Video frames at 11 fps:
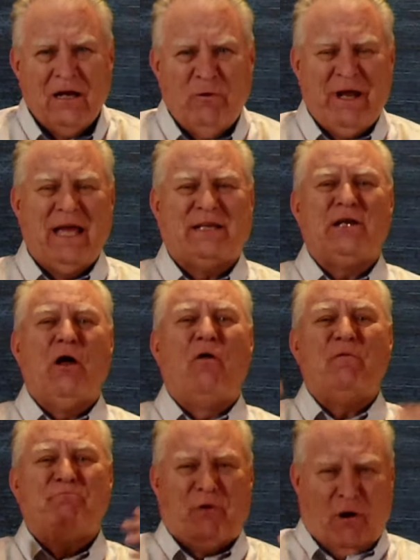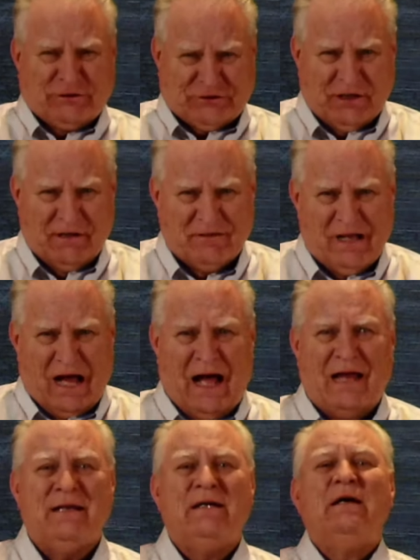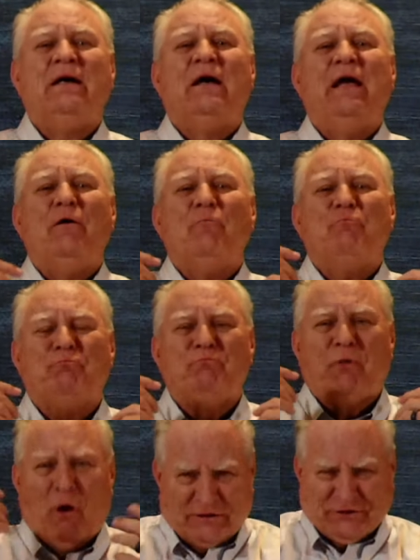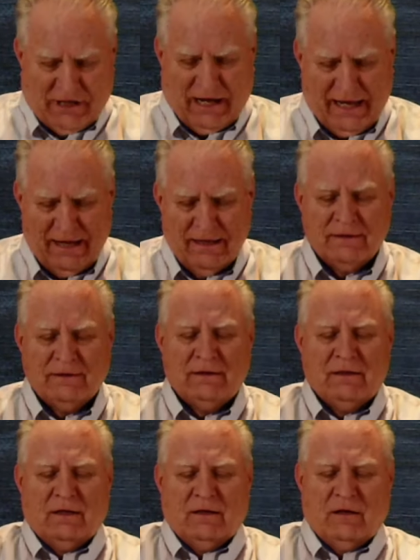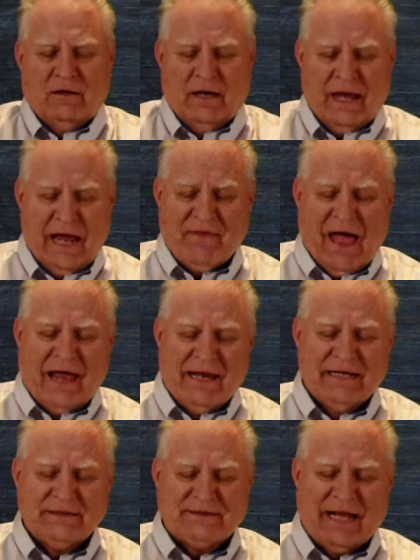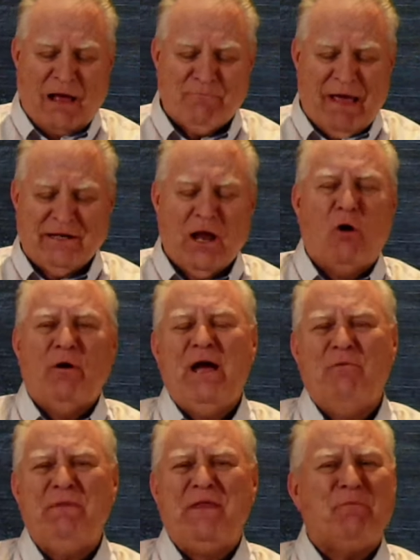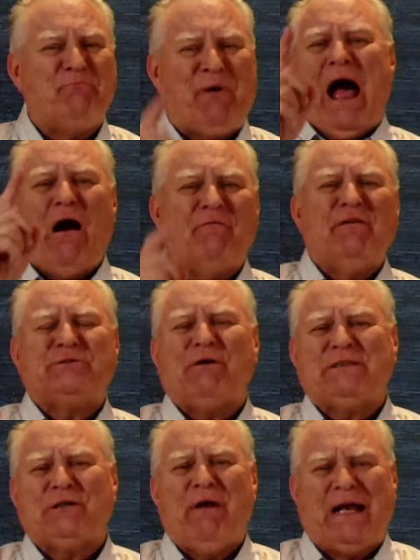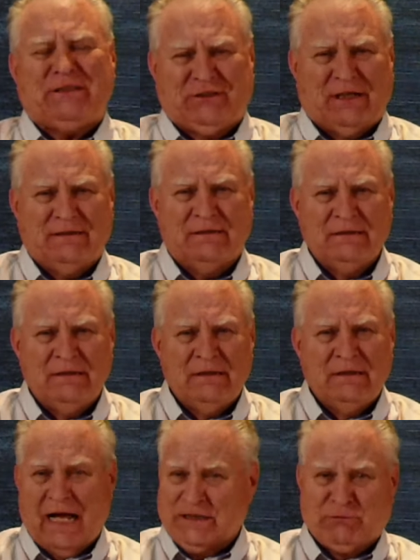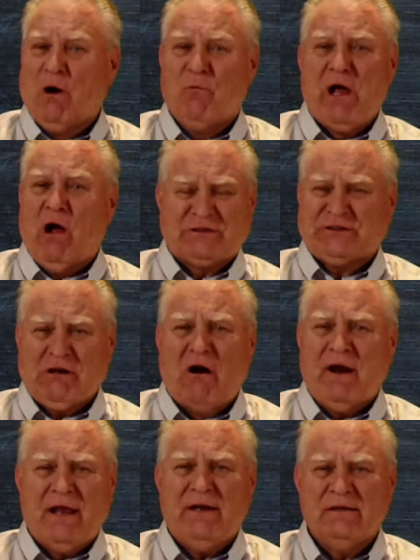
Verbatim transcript: We get to know the person of God personally. And that is that I may know him in the power of his resurrection. That's where we all started.